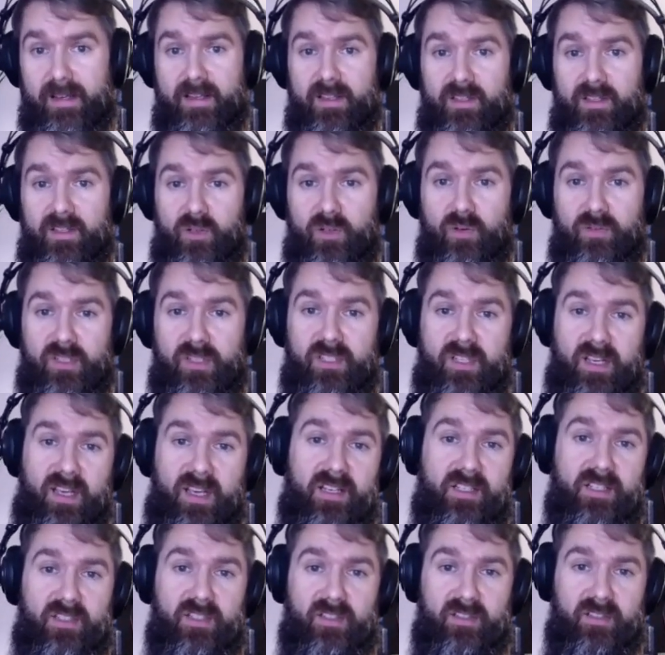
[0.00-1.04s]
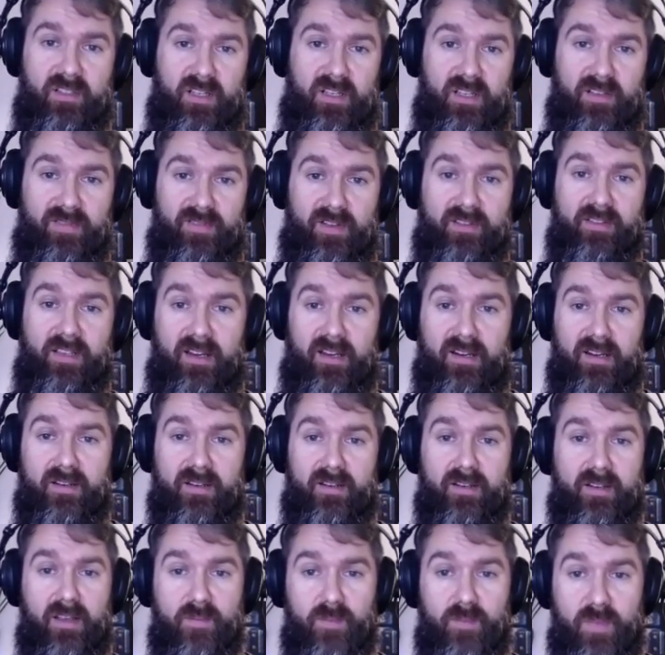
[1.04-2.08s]
So in this case, the event
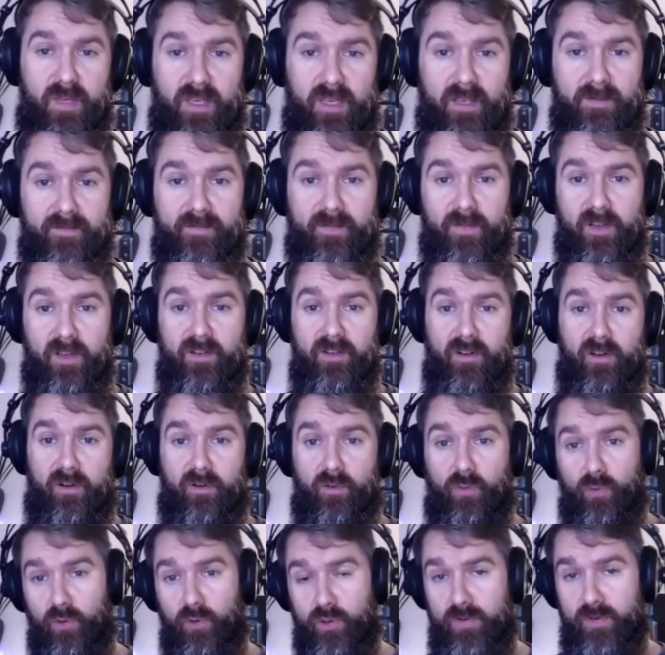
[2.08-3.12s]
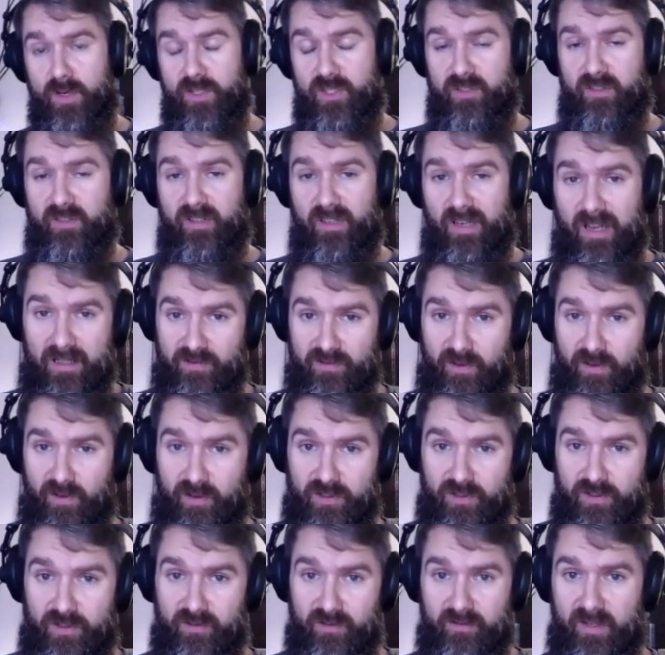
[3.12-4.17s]
handler can be another orchestration client
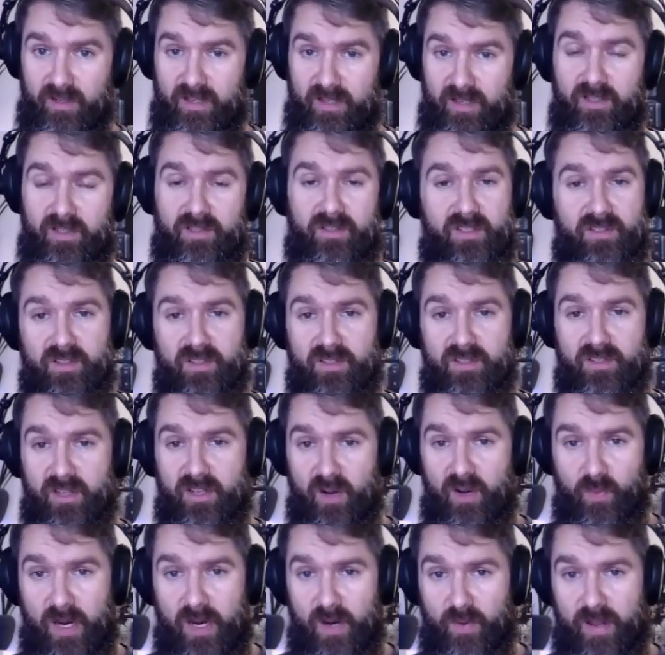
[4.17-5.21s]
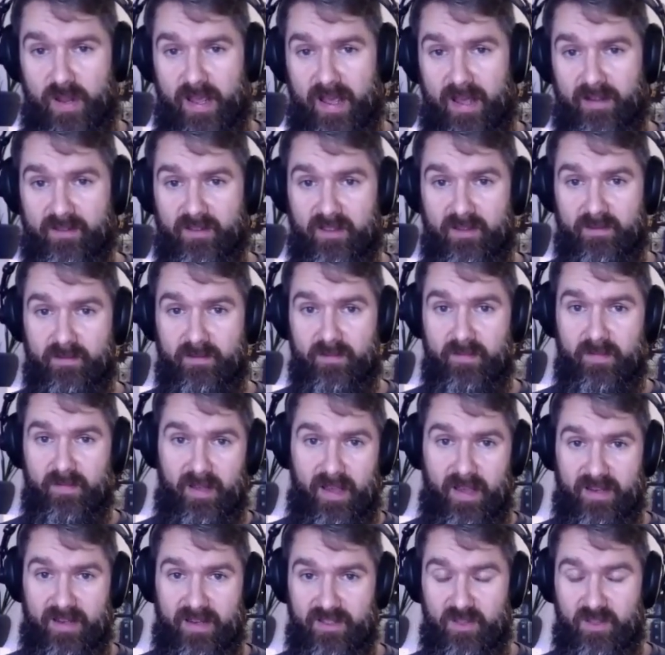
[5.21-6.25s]
function. And just as the same way we had the
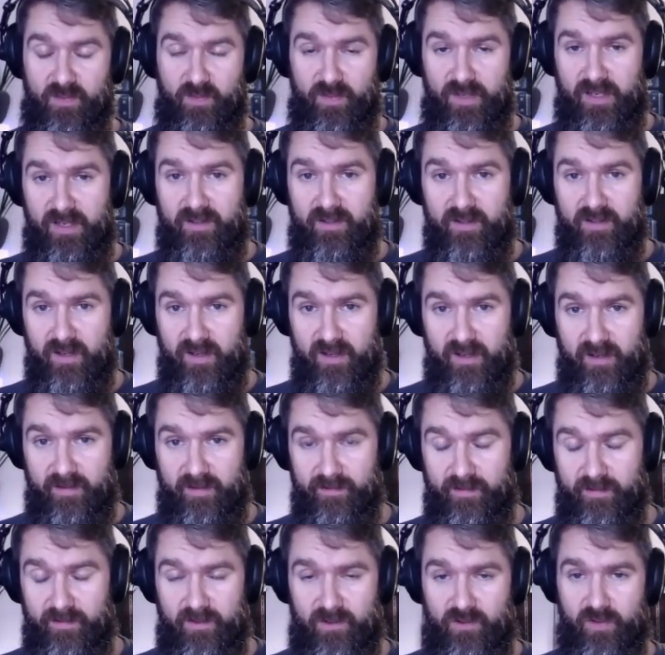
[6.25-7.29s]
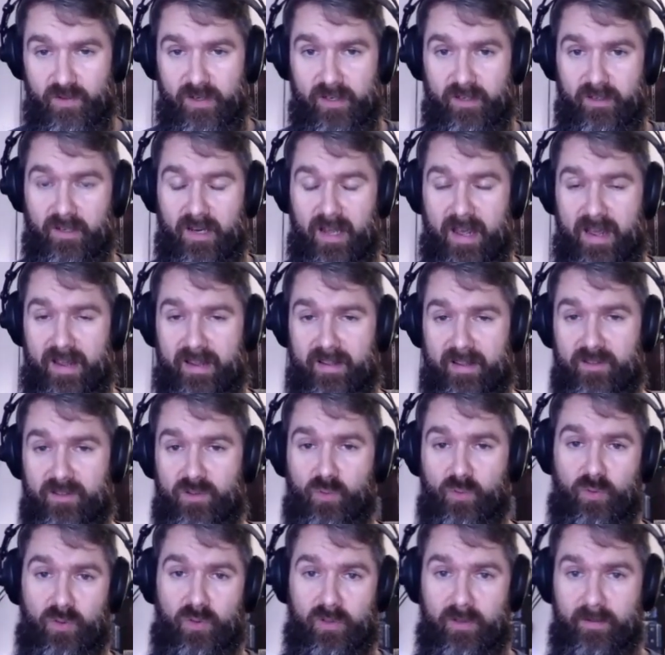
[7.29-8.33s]
HTTP trigger client
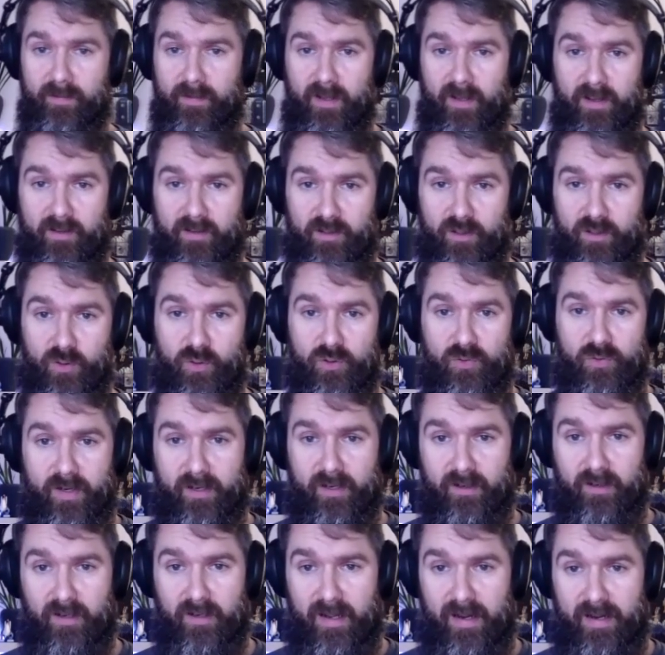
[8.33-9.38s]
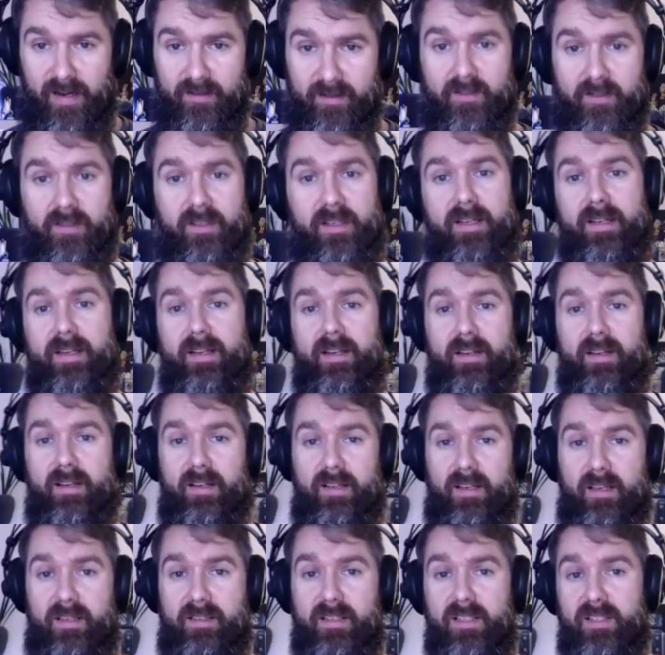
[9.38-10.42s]
or queue trigger client,
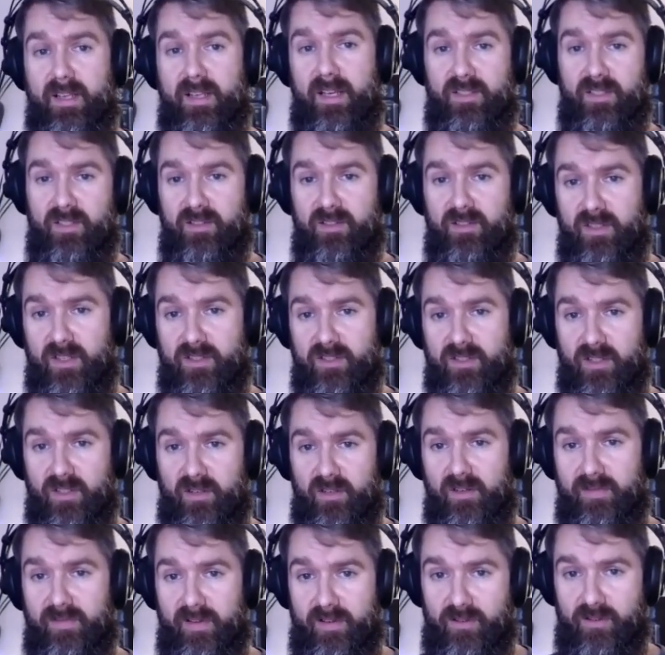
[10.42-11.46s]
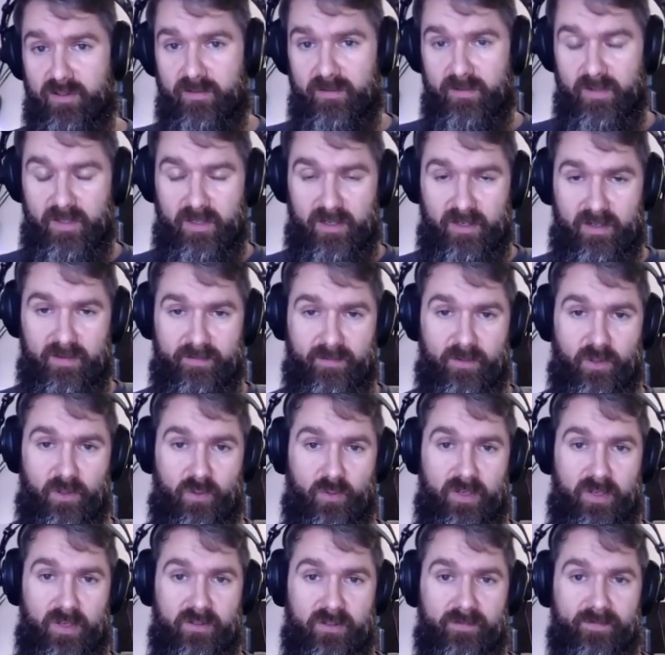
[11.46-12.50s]
in this case, it's an event
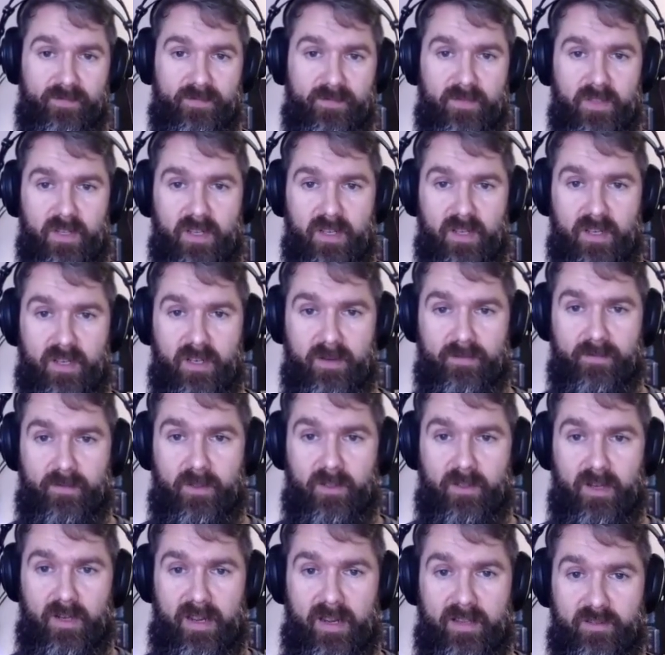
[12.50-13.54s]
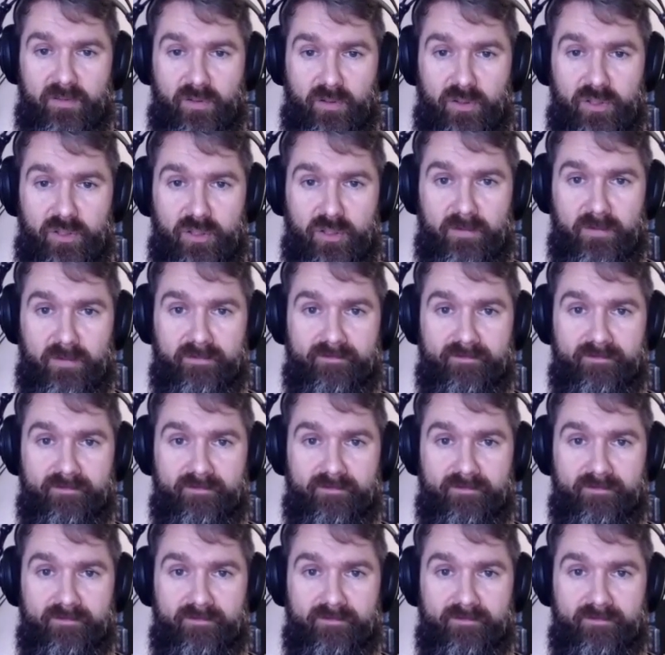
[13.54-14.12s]
grid client function.